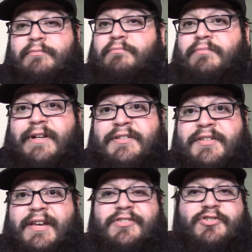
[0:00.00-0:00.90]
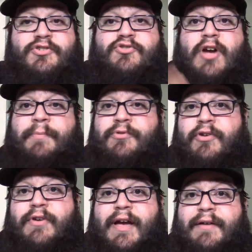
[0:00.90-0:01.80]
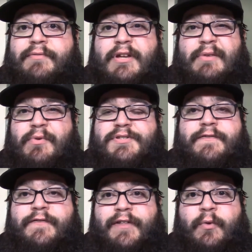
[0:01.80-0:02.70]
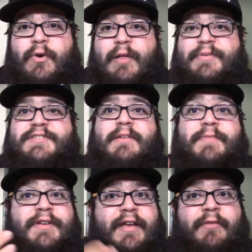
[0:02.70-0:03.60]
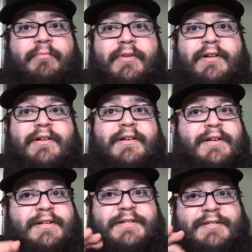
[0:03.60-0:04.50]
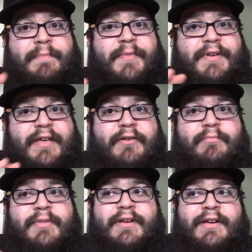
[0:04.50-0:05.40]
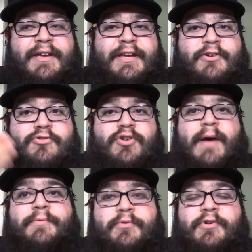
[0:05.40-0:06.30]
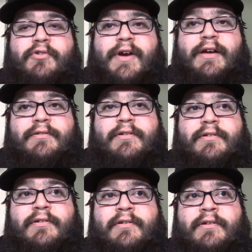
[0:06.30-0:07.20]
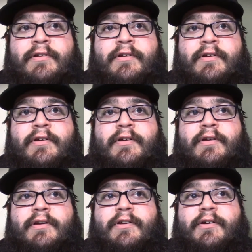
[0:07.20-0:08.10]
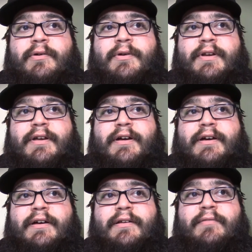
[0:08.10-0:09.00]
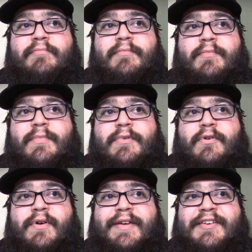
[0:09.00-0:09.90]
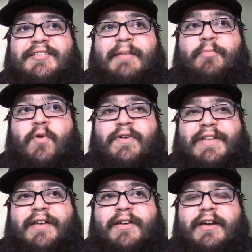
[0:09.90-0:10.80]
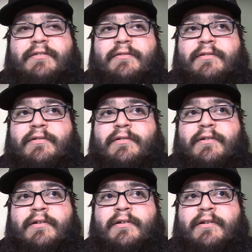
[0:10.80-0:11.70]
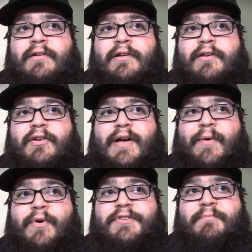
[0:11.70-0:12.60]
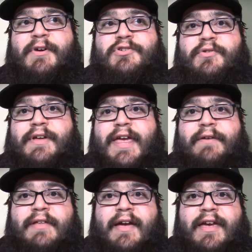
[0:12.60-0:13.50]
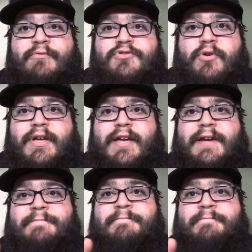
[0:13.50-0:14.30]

That's it. He just dropped to the ground. He wasn't feeling well, but something hit him. Something hit him. He dropped to the ground. You know, and you know, he slept over that night. You know, I wanted to make sure that he was okay.